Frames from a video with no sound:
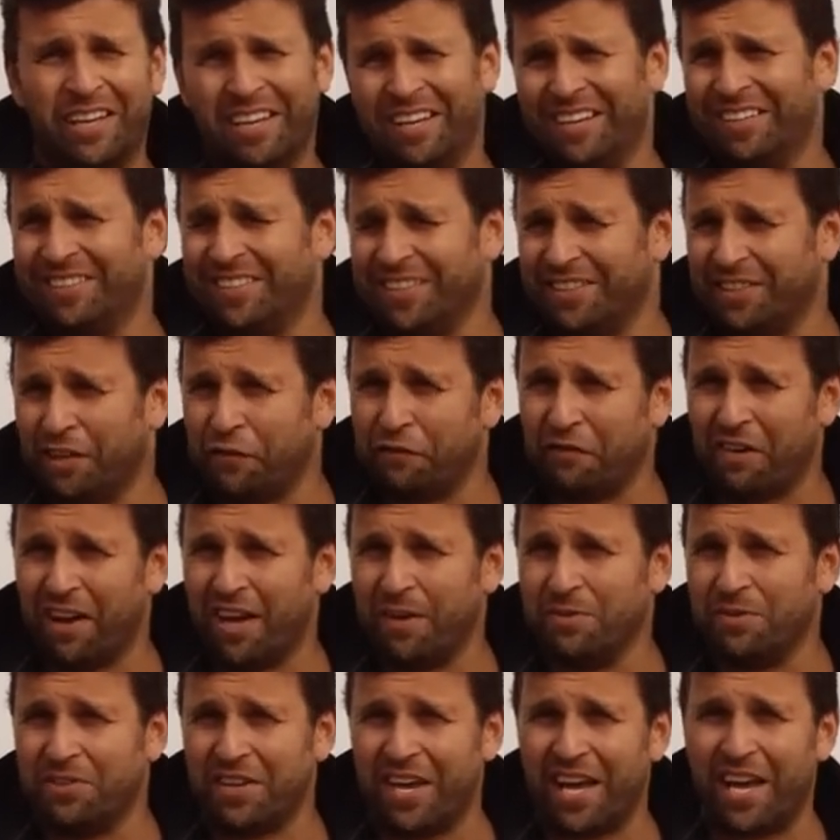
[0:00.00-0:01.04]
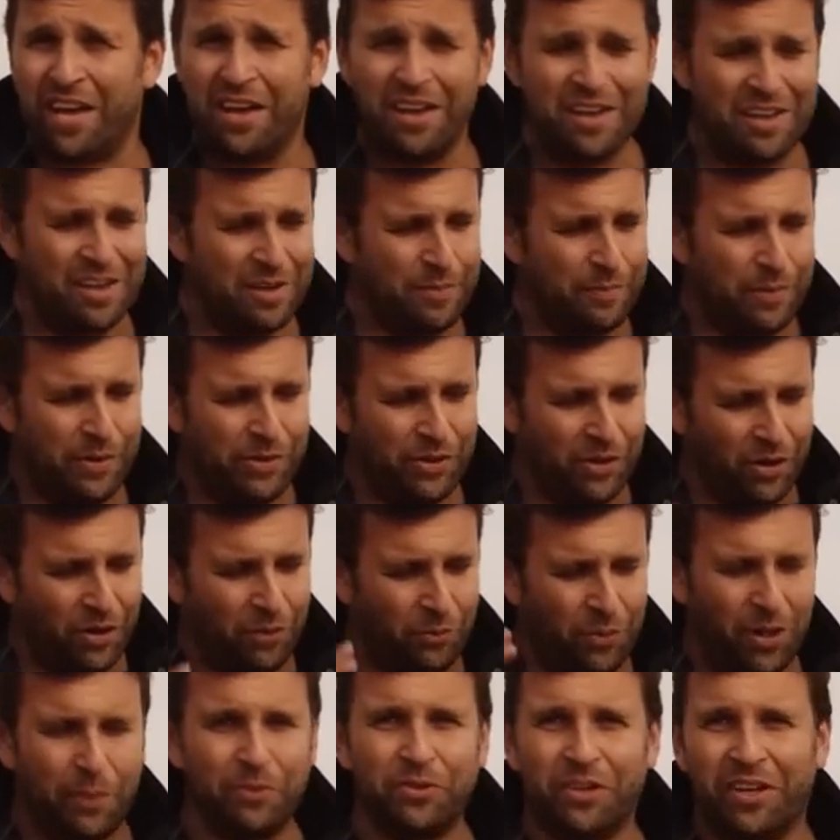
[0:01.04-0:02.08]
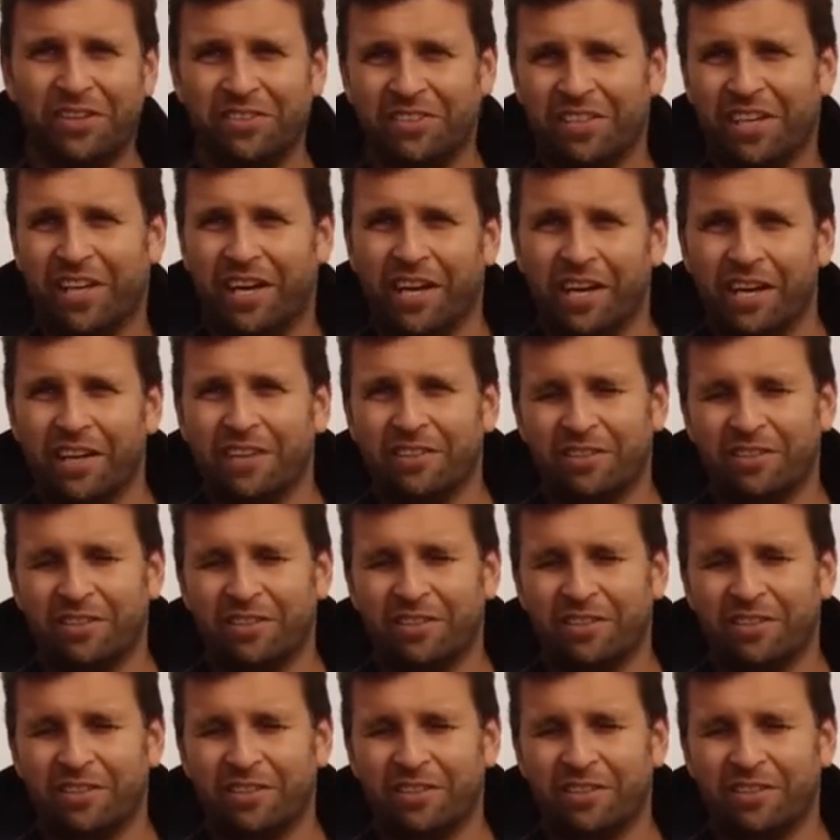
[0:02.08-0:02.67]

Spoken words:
60 frames, yeah, but not what I'm doing today.